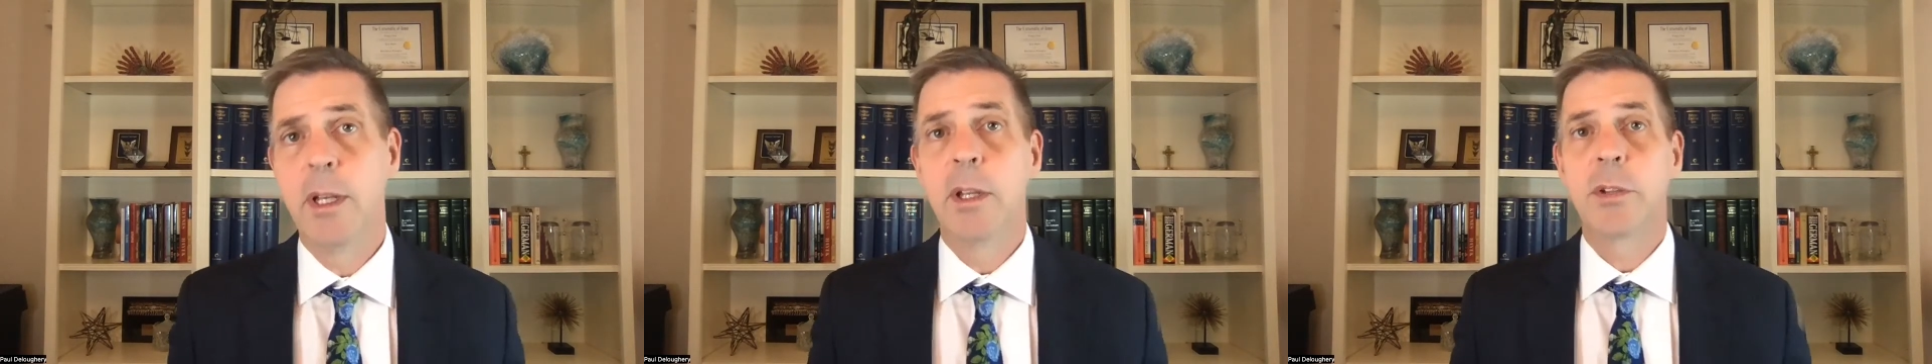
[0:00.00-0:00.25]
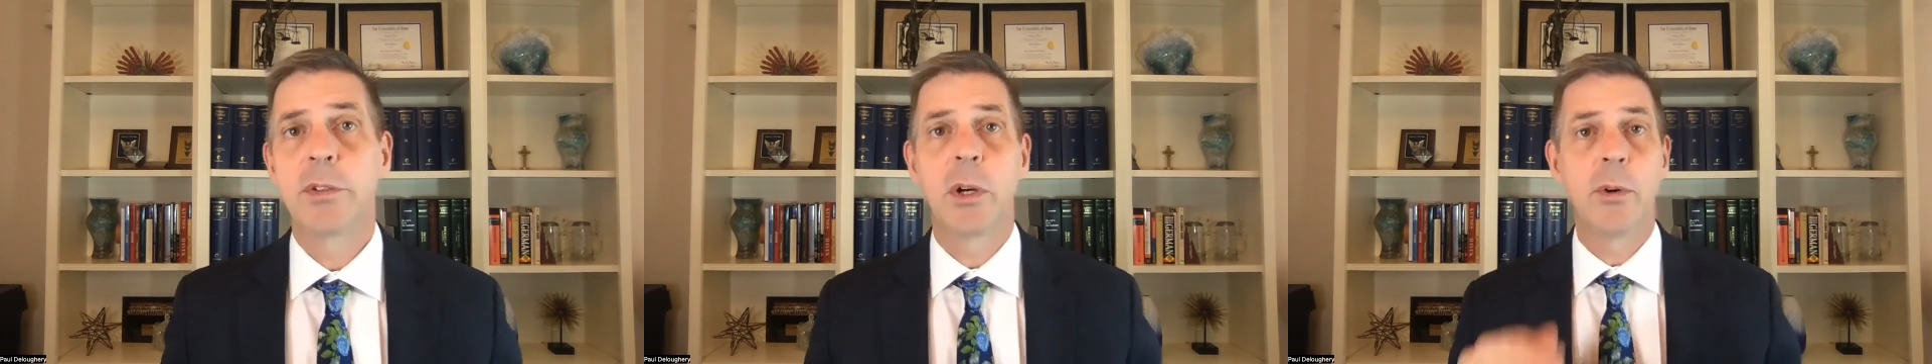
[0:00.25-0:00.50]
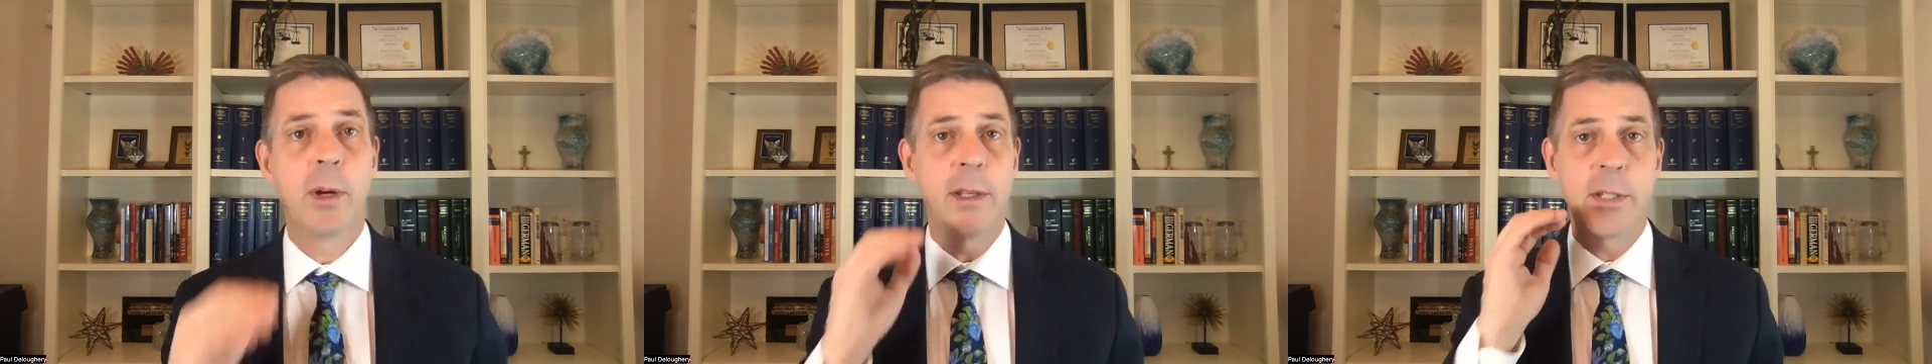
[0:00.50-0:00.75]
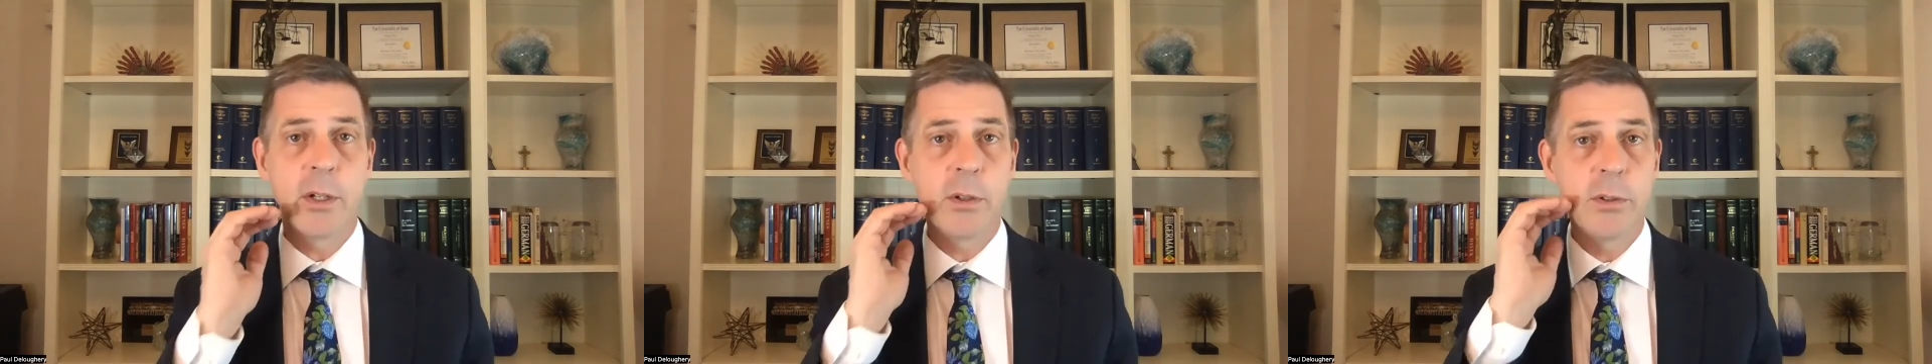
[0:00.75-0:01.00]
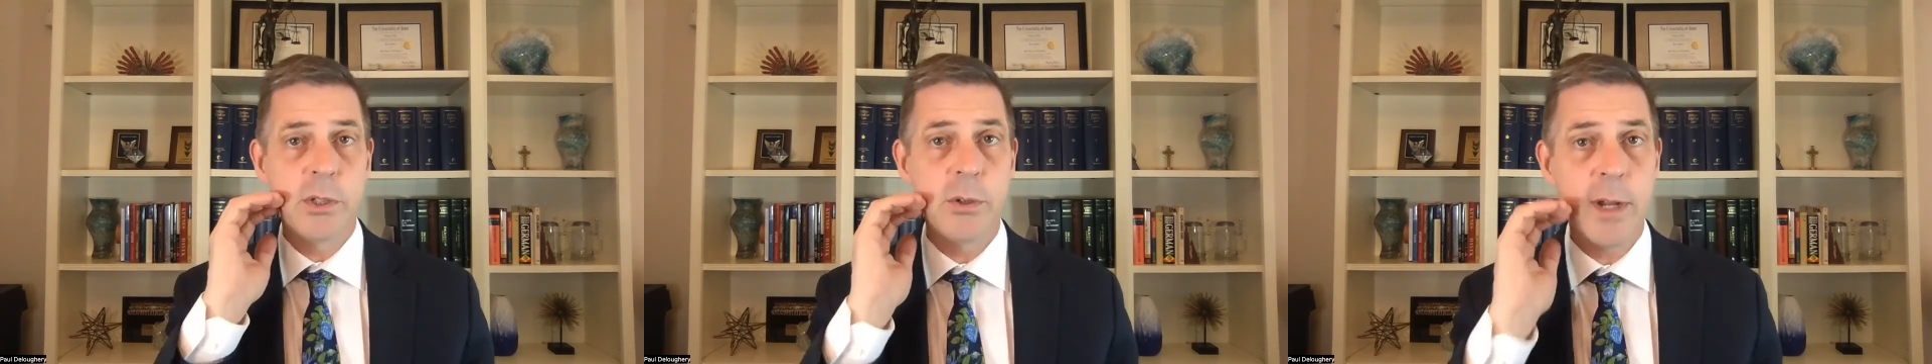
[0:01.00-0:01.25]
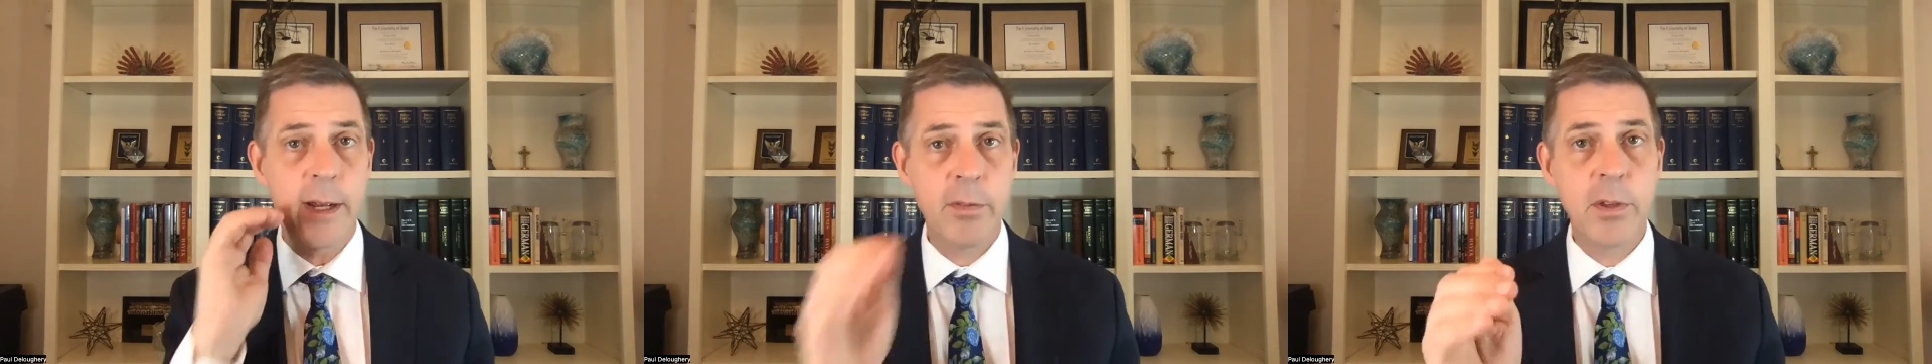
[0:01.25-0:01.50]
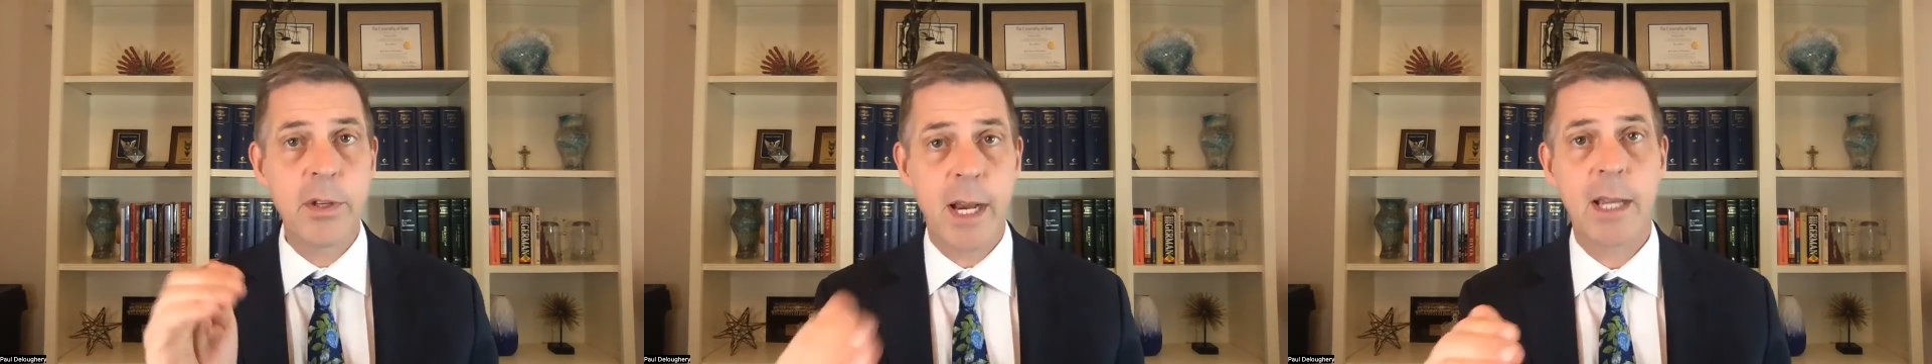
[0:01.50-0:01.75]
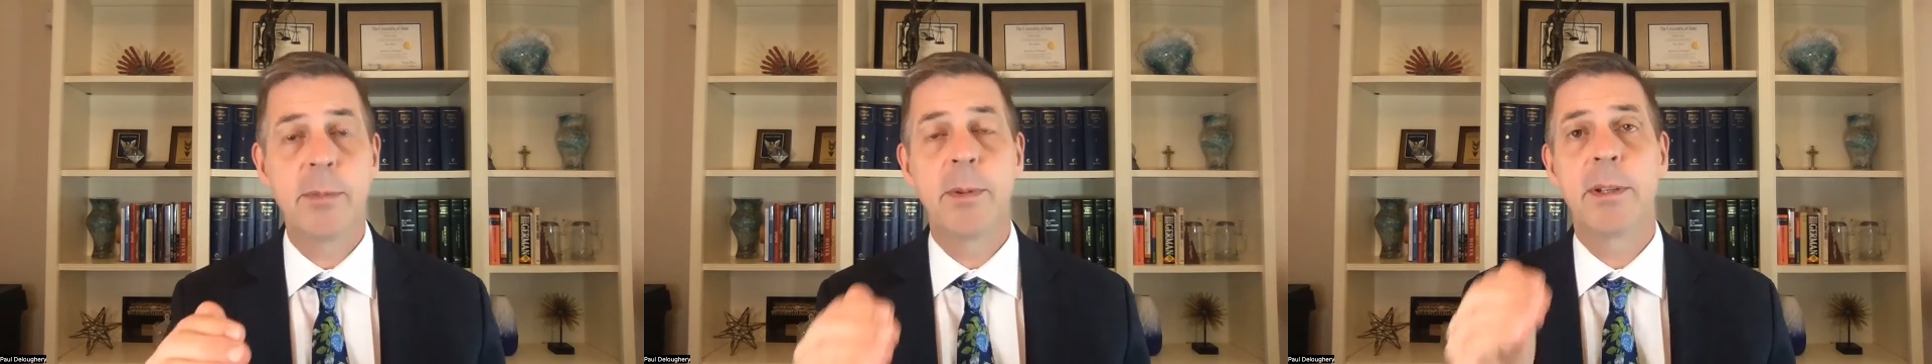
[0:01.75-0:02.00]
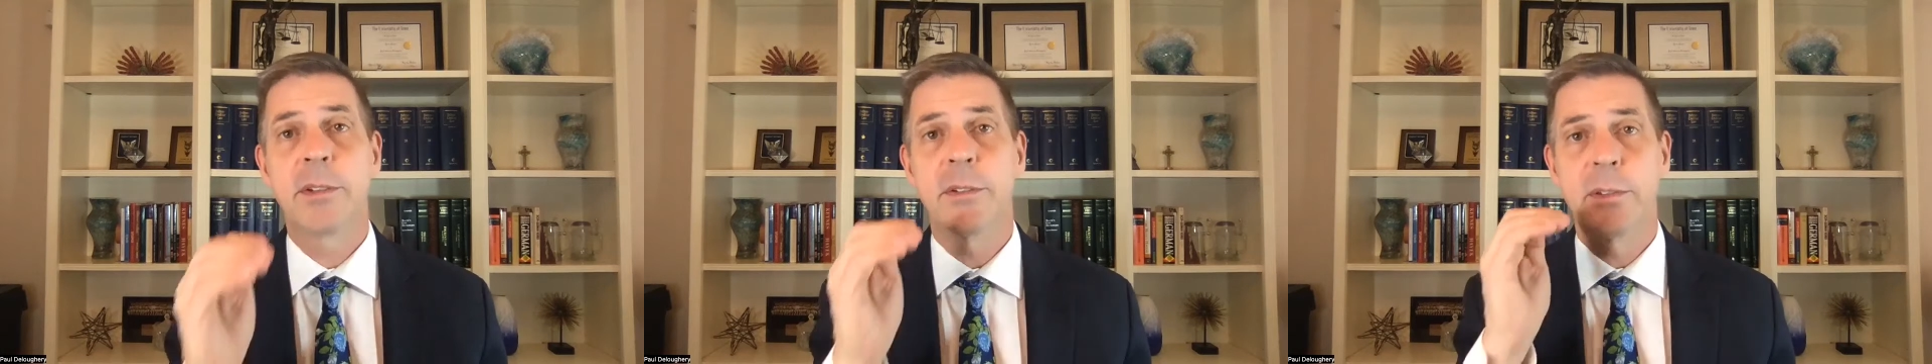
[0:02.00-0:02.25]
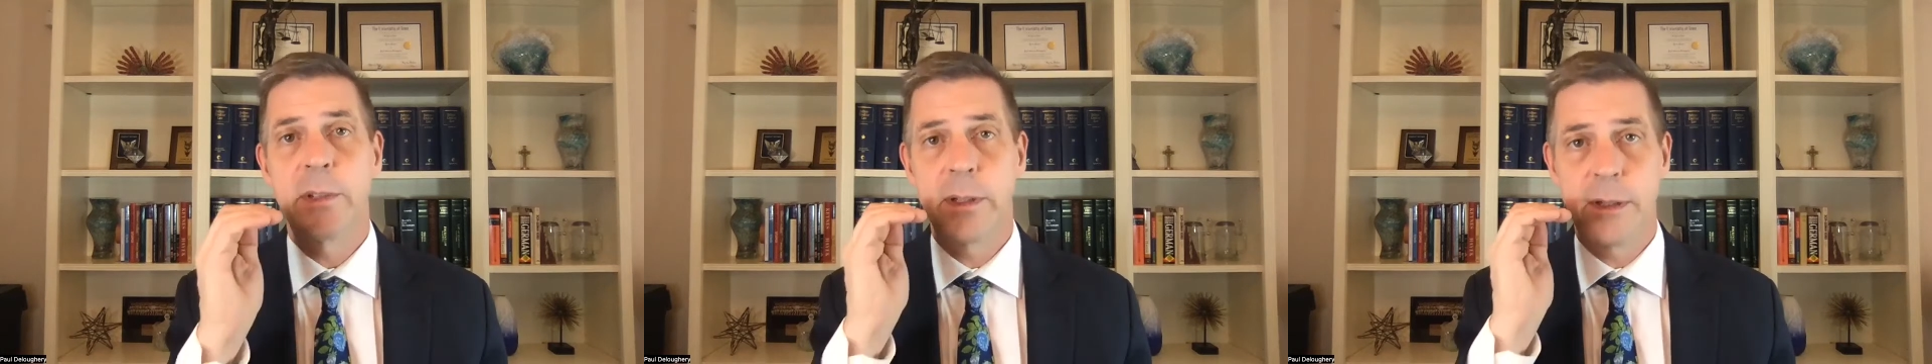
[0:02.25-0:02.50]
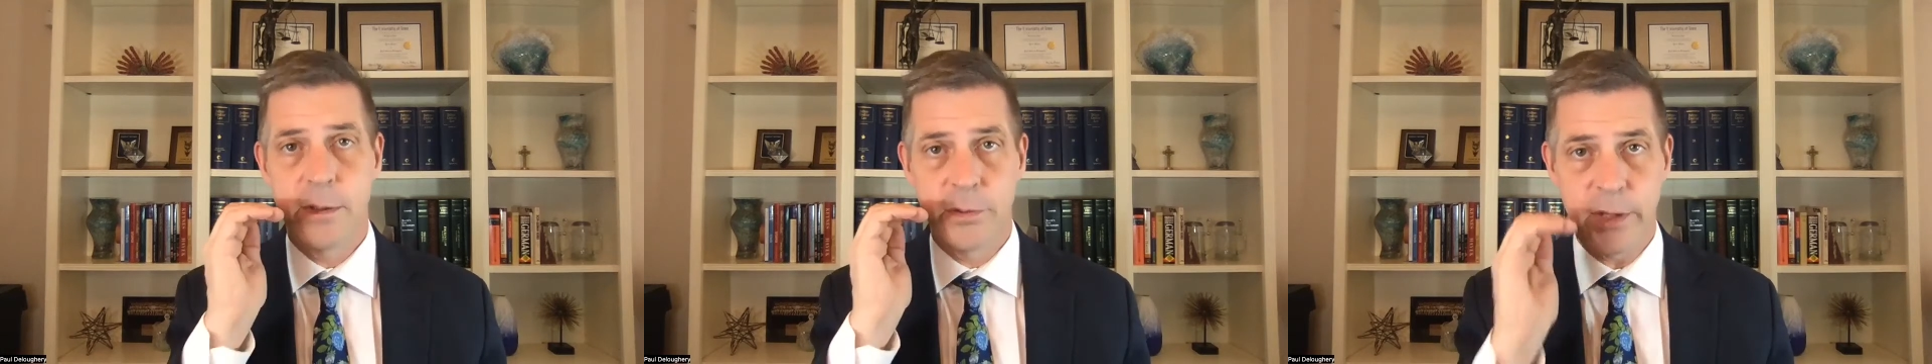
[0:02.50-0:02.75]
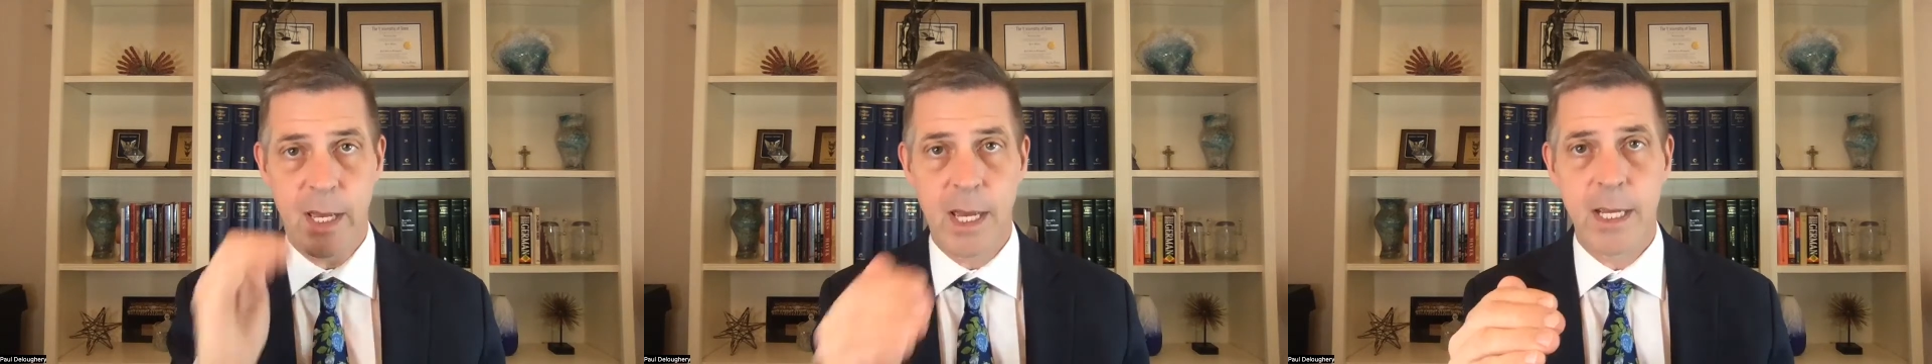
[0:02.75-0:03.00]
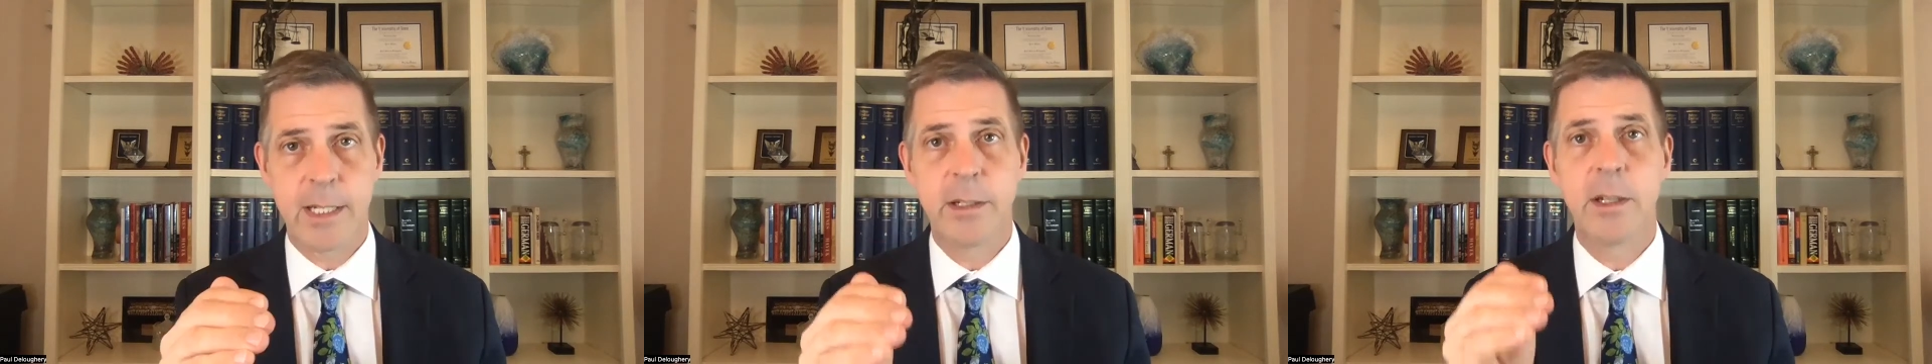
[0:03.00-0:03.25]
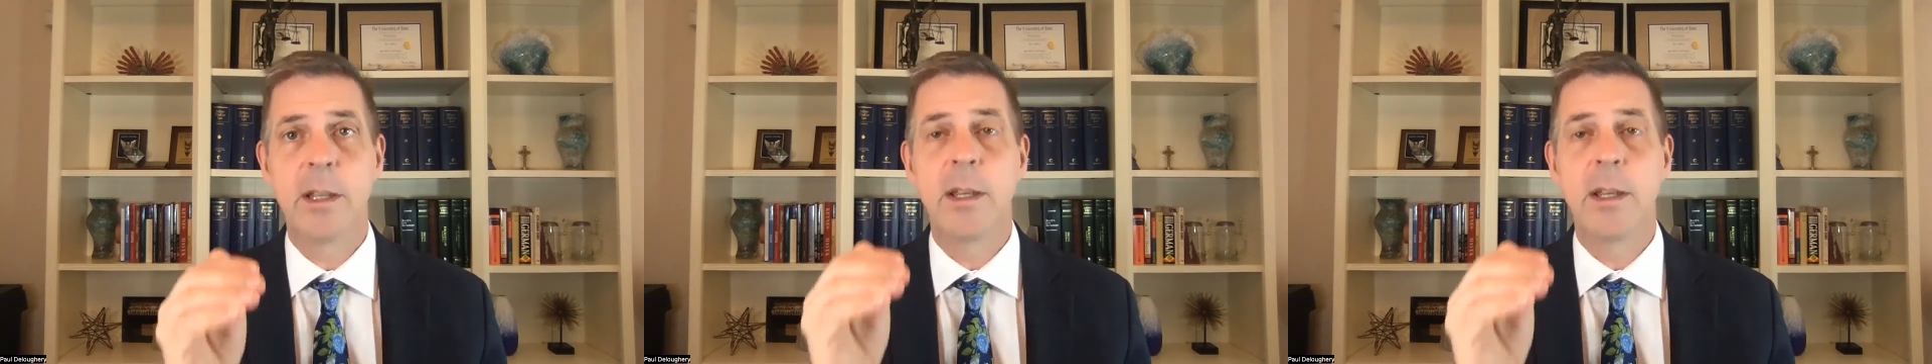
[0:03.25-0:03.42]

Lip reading: So until you have the documents signed